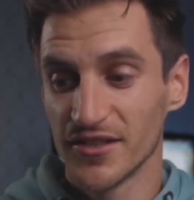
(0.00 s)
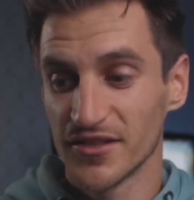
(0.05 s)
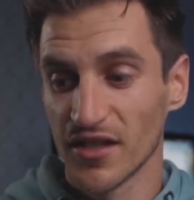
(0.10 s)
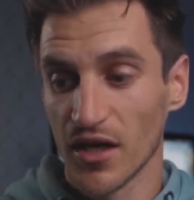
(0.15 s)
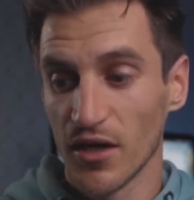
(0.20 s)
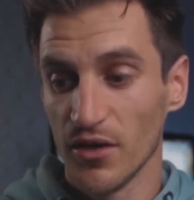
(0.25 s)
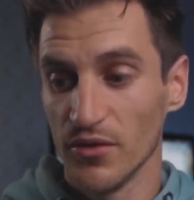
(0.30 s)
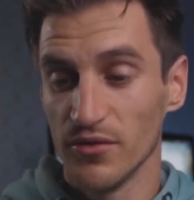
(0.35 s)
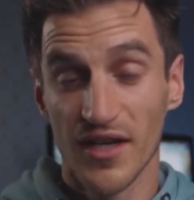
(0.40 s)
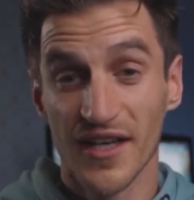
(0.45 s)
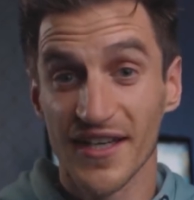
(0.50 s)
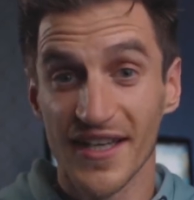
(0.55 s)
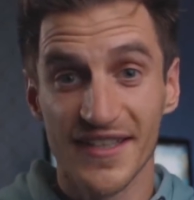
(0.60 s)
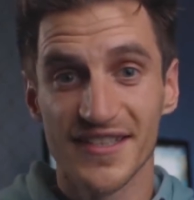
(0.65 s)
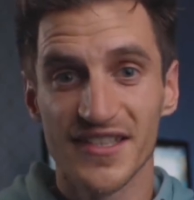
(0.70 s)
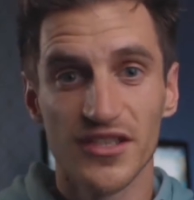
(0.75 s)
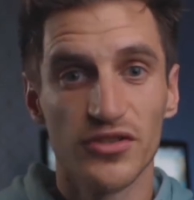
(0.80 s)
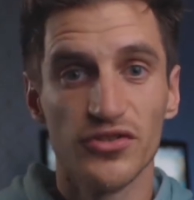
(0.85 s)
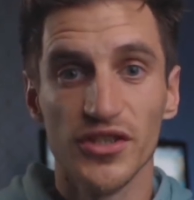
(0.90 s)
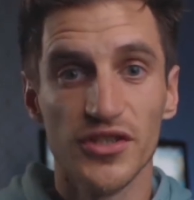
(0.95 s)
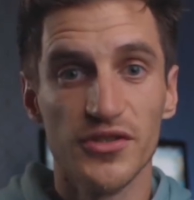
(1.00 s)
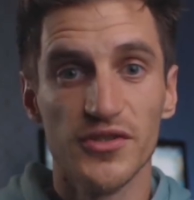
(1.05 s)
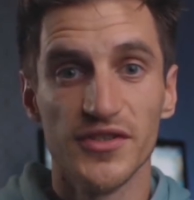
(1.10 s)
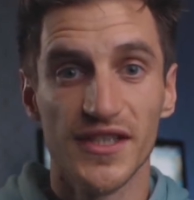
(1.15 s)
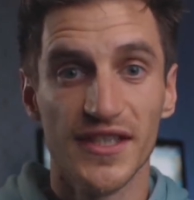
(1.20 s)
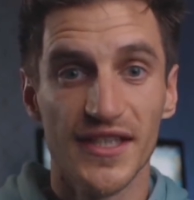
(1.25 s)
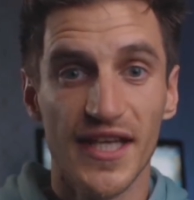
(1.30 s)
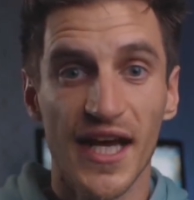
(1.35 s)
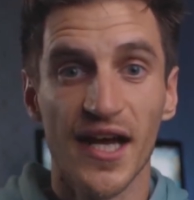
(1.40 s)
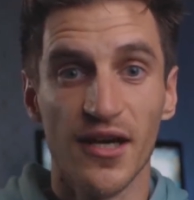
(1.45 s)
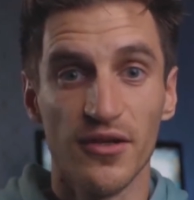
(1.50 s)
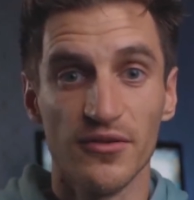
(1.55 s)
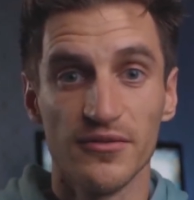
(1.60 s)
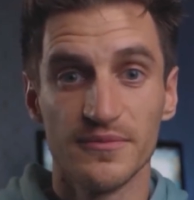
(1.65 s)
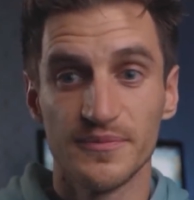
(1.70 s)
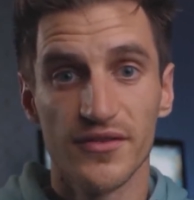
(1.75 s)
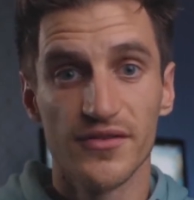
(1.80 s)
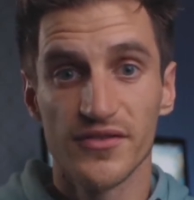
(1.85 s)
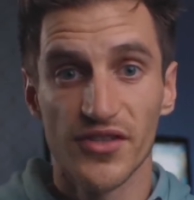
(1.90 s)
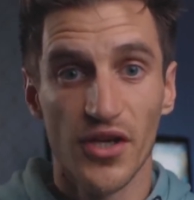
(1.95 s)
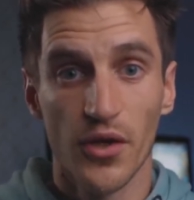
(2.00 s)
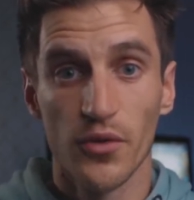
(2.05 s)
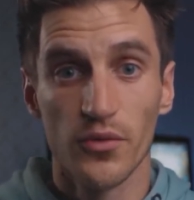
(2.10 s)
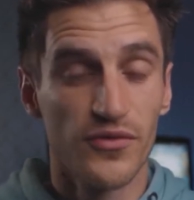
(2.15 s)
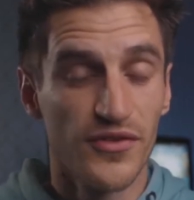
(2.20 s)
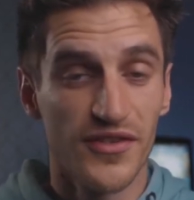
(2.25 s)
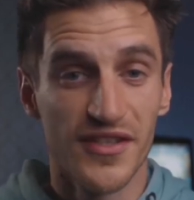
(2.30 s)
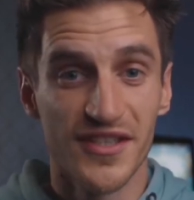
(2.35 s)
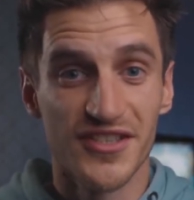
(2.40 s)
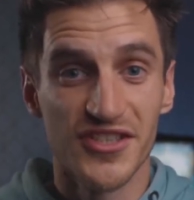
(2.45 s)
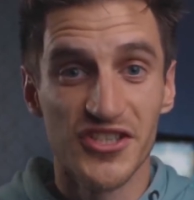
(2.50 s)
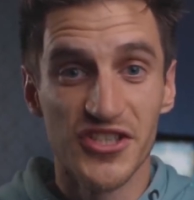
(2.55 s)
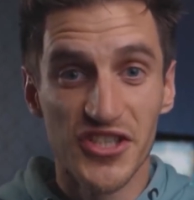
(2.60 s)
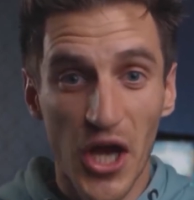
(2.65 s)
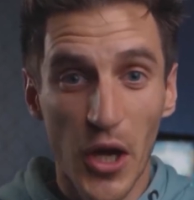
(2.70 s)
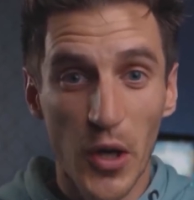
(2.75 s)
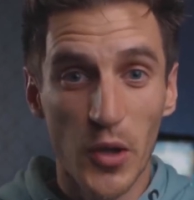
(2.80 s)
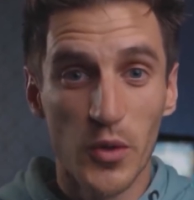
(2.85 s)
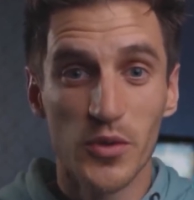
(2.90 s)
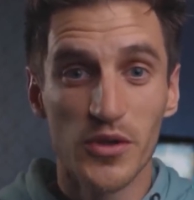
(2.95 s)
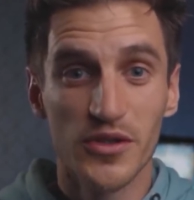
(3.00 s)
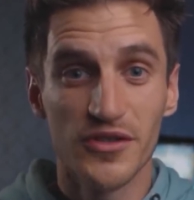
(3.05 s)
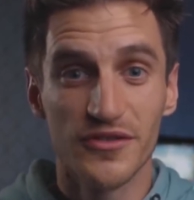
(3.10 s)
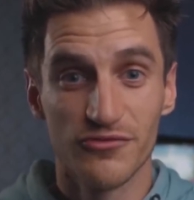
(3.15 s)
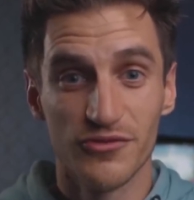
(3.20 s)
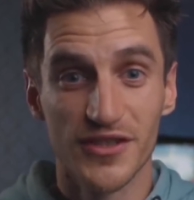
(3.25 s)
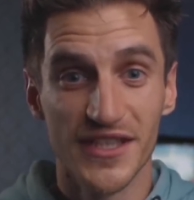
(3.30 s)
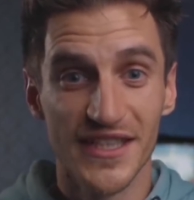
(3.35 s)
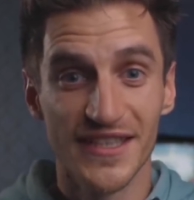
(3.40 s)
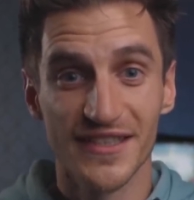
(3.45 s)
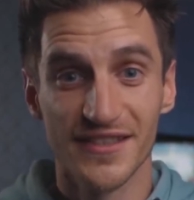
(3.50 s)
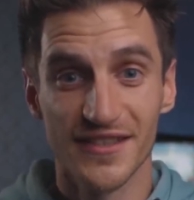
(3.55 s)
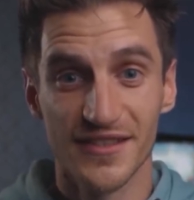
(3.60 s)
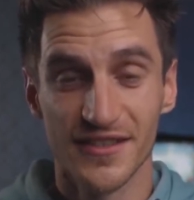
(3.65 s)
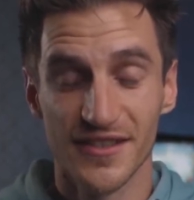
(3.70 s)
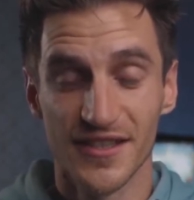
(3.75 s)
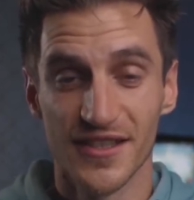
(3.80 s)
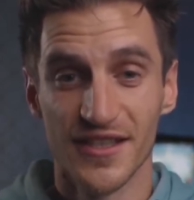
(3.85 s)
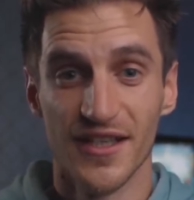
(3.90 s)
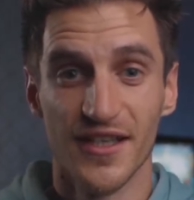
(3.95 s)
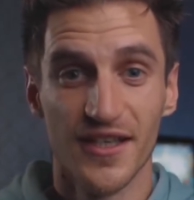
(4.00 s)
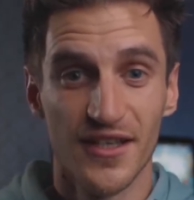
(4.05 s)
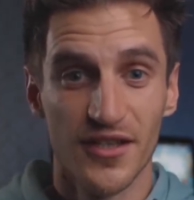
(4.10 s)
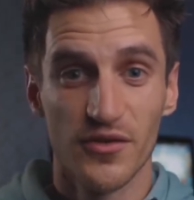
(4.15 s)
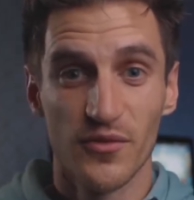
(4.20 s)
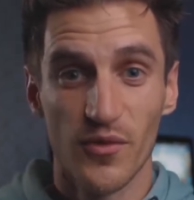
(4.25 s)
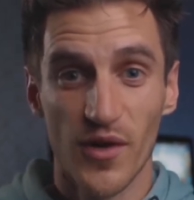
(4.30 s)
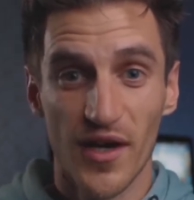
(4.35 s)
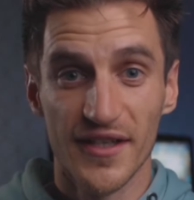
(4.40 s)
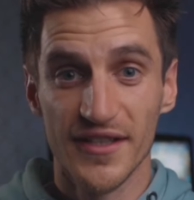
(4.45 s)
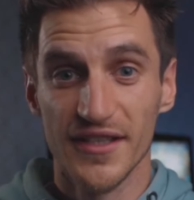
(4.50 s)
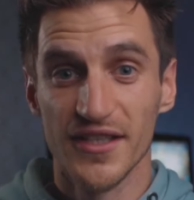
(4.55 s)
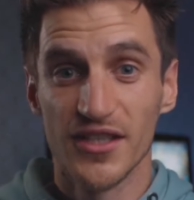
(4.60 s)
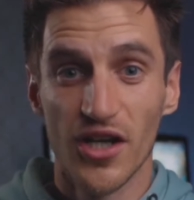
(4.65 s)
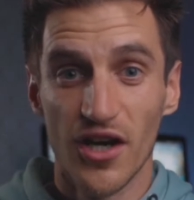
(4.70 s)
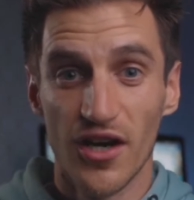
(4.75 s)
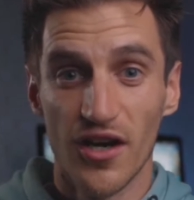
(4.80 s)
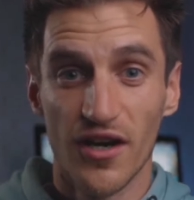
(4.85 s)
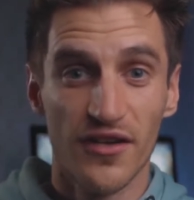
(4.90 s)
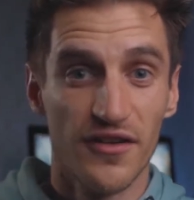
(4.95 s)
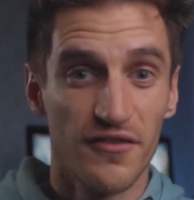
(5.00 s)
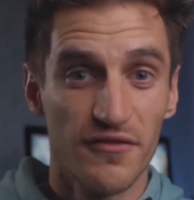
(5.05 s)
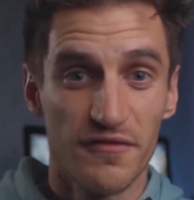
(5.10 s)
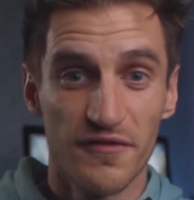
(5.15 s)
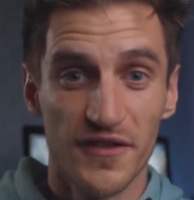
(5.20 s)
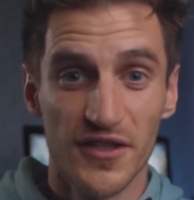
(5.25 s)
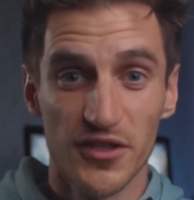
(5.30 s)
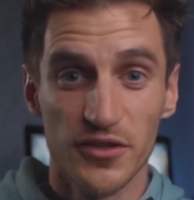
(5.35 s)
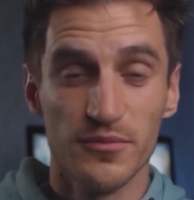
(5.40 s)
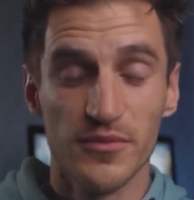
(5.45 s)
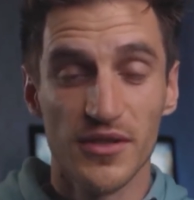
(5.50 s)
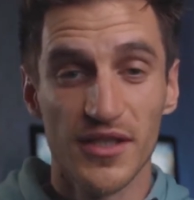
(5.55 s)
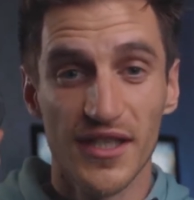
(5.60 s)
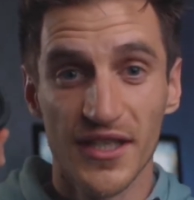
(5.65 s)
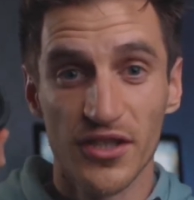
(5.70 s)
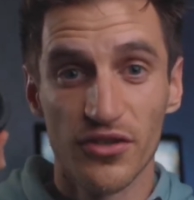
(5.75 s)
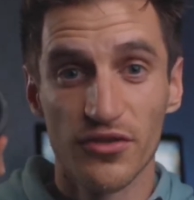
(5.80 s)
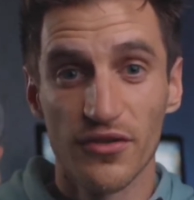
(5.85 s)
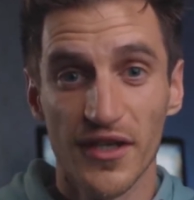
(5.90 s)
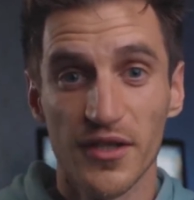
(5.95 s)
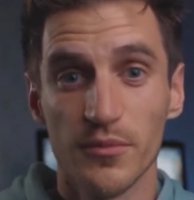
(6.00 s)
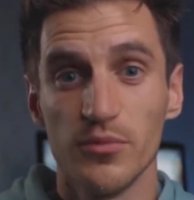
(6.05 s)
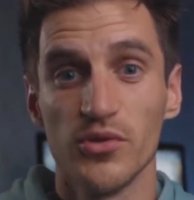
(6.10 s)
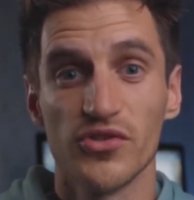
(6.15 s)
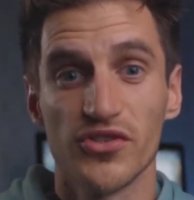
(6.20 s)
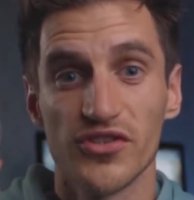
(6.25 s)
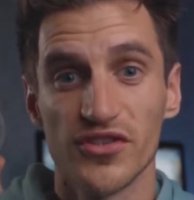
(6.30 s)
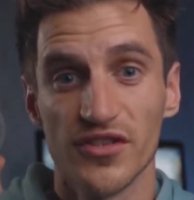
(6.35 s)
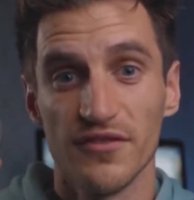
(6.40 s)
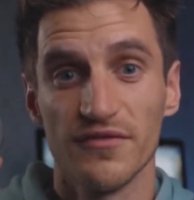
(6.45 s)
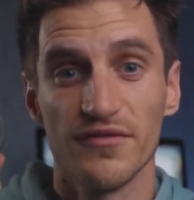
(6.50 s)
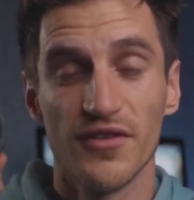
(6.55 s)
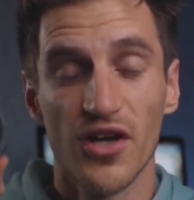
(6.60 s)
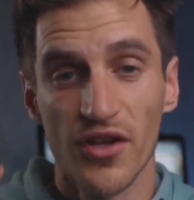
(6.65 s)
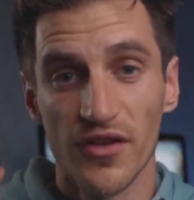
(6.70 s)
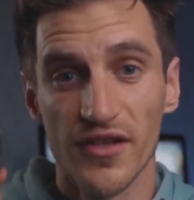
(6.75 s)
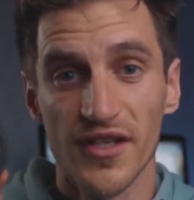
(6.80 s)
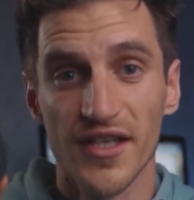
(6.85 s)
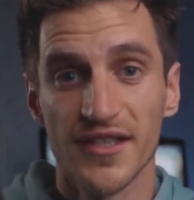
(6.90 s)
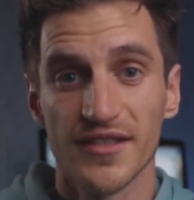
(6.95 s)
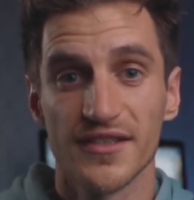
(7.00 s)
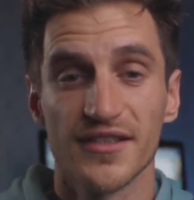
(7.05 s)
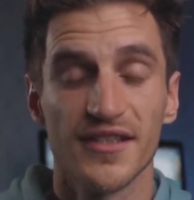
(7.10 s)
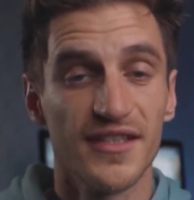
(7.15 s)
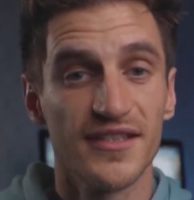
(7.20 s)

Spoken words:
And I still use it now. So there's no reason why you can't film incredible stuff on this.